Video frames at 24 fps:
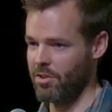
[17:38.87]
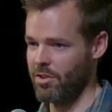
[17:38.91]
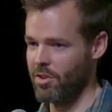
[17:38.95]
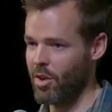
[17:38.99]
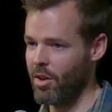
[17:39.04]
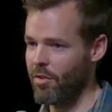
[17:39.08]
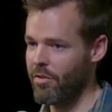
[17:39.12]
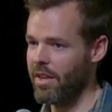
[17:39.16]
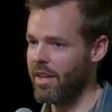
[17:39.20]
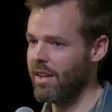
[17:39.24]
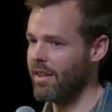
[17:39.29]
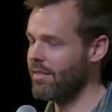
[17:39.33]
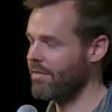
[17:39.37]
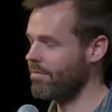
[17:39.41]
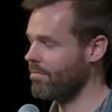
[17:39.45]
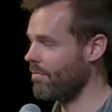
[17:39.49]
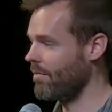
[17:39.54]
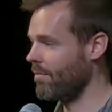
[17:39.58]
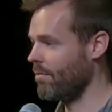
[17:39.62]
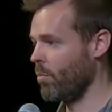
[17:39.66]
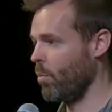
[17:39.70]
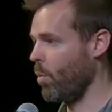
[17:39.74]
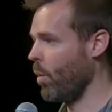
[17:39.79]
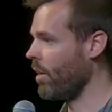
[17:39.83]
You know, if they
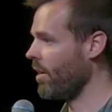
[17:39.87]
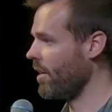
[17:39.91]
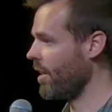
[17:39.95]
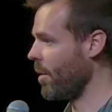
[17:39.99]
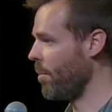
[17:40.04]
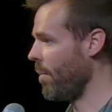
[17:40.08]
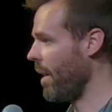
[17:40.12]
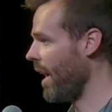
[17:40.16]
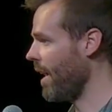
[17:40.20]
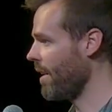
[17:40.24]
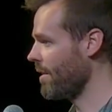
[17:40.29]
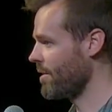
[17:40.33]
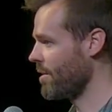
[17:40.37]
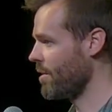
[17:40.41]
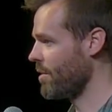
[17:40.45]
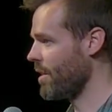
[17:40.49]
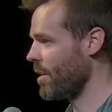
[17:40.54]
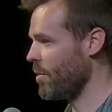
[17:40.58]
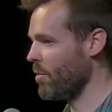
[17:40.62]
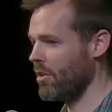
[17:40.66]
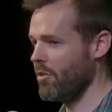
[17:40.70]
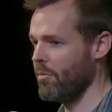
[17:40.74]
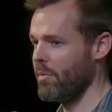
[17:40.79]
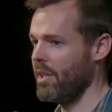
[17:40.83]
weren't a pastor, they
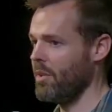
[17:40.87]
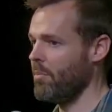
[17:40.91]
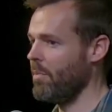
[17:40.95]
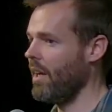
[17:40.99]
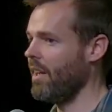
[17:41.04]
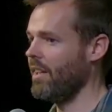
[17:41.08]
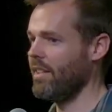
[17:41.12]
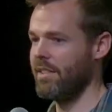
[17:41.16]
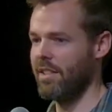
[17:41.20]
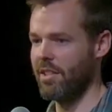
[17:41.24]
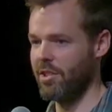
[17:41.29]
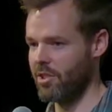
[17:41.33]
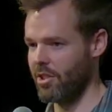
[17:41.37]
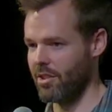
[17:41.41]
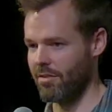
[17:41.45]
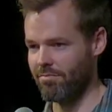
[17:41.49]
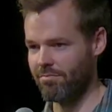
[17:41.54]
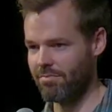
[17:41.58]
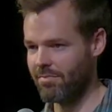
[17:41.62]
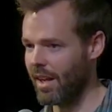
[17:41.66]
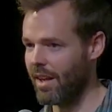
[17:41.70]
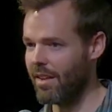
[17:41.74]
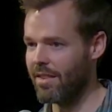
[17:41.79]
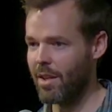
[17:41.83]
would have been a politician,
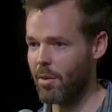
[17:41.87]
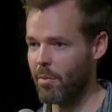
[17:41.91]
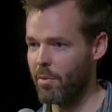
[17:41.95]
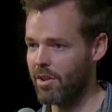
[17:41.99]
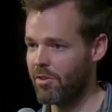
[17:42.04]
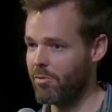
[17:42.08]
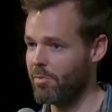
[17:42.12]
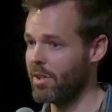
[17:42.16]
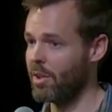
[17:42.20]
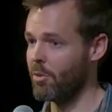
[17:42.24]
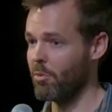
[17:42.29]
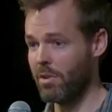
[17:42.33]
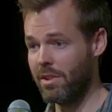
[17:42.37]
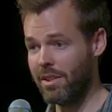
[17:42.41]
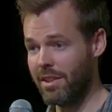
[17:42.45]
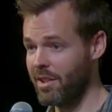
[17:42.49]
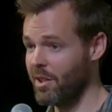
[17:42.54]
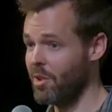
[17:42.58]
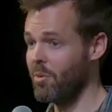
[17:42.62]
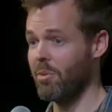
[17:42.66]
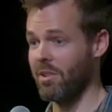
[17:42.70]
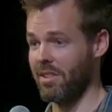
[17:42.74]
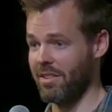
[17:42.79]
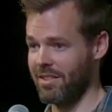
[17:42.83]
and they would have been a really
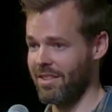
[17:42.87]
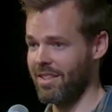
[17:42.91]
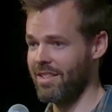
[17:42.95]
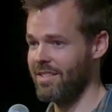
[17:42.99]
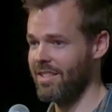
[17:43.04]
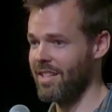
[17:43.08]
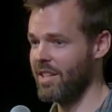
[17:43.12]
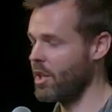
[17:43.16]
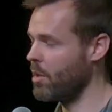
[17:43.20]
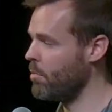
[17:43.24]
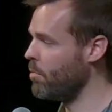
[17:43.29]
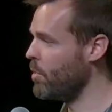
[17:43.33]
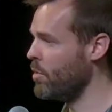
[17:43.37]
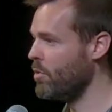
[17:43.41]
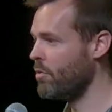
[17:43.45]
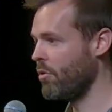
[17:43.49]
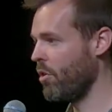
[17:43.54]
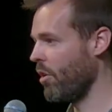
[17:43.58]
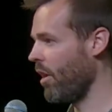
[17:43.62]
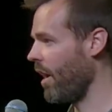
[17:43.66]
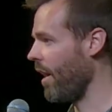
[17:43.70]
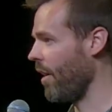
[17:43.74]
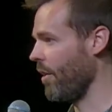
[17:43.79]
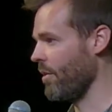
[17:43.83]
good one because they could move
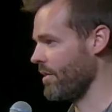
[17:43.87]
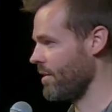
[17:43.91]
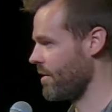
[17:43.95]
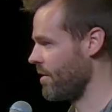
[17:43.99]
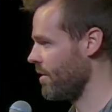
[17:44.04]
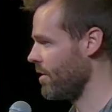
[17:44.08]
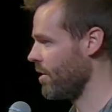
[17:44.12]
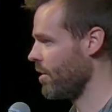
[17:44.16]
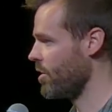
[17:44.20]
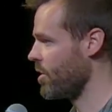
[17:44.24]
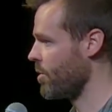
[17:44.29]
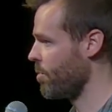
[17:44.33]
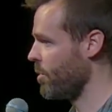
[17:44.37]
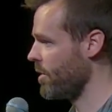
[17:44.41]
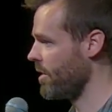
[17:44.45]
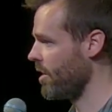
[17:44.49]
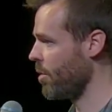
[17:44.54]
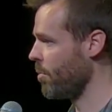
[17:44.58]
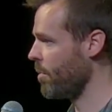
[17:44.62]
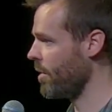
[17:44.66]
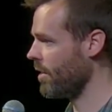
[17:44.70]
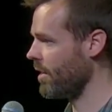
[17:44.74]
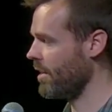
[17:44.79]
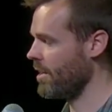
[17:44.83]
crowds, you know, just with
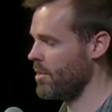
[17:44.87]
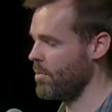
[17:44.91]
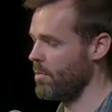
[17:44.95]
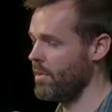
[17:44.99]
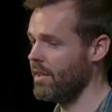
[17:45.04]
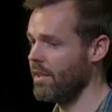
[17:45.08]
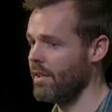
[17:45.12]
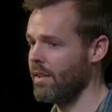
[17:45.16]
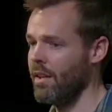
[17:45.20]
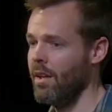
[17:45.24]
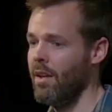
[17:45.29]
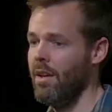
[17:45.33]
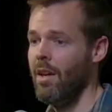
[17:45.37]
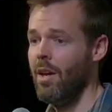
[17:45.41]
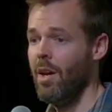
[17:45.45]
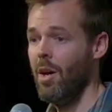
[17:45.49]
their ability to speak.